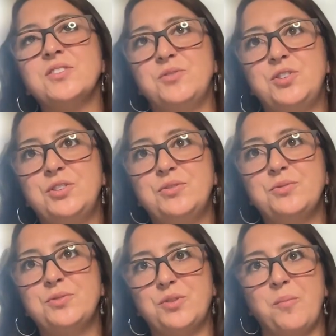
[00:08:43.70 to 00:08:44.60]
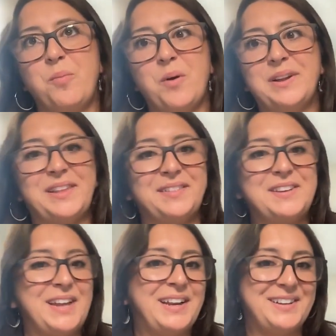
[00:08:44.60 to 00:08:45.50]
also too so important that the
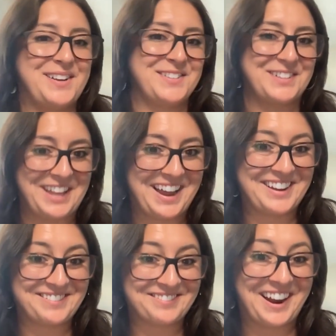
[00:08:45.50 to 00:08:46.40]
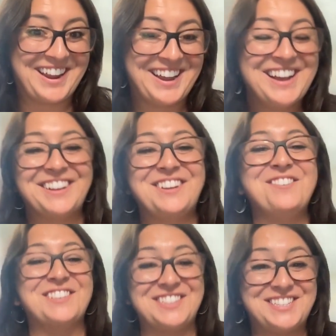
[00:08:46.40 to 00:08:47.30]
data doesn't lie, right? Like you
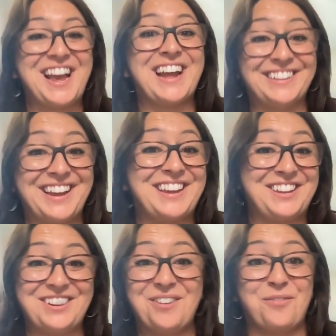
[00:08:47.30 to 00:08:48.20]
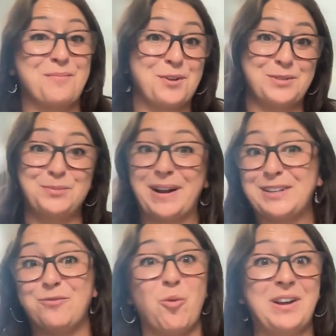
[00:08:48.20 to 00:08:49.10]
can say like, from your
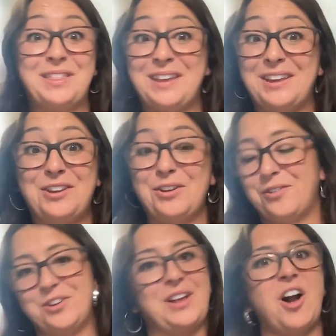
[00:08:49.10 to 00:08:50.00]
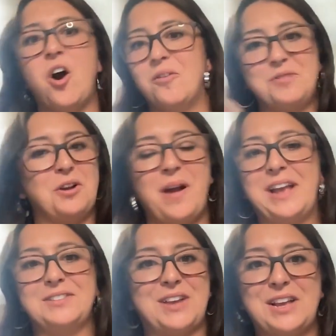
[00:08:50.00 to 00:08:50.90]
perspective, one thing, you're like, oh,
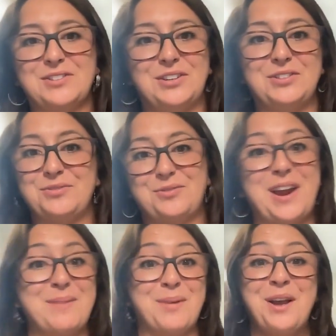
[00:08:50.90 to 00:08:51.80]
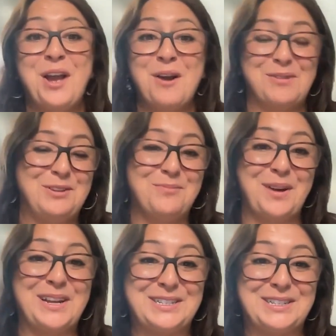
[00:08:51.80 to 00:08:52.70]
A's going to do great. But when you
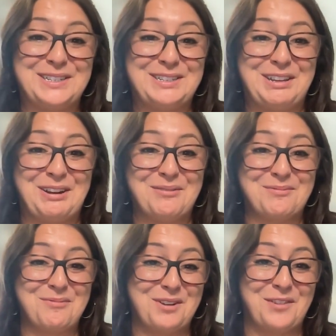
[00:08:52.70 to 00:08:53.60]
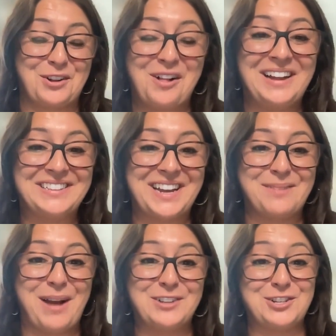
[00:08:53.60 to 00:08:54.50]
bring it to, one of your clients, I
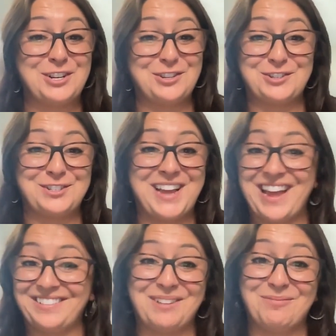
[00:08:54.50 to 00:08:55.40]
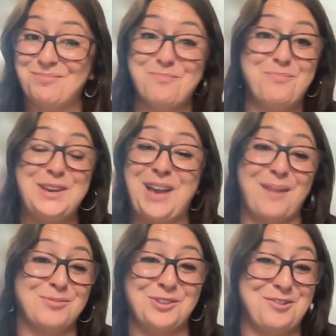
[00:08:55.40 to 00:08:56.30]
imagine, and you're just saying like, B
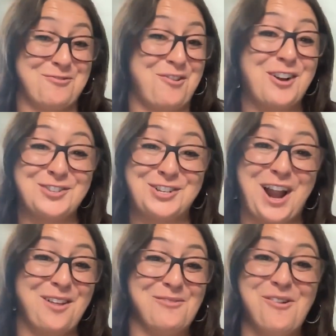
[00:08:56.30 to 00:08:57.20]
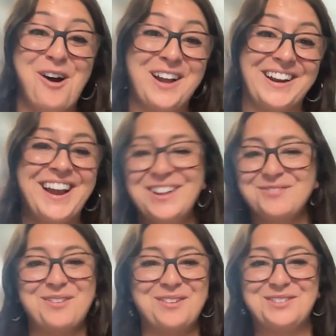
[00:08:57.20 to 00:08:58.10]
absolutely crushed it out of the water. It's
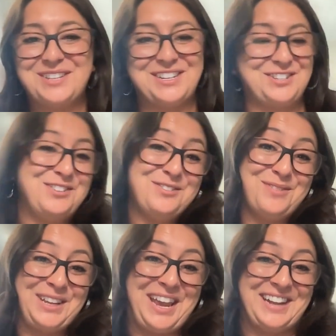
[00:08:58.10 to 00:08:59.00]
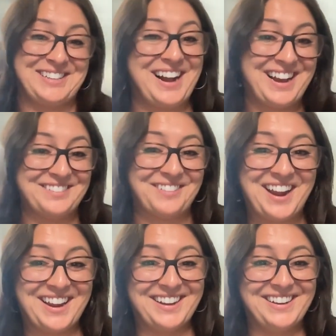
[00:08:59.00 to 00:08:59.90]
one of those things you really can't deny it,
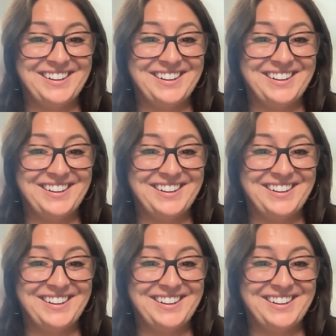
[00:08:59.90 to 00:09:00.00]
right?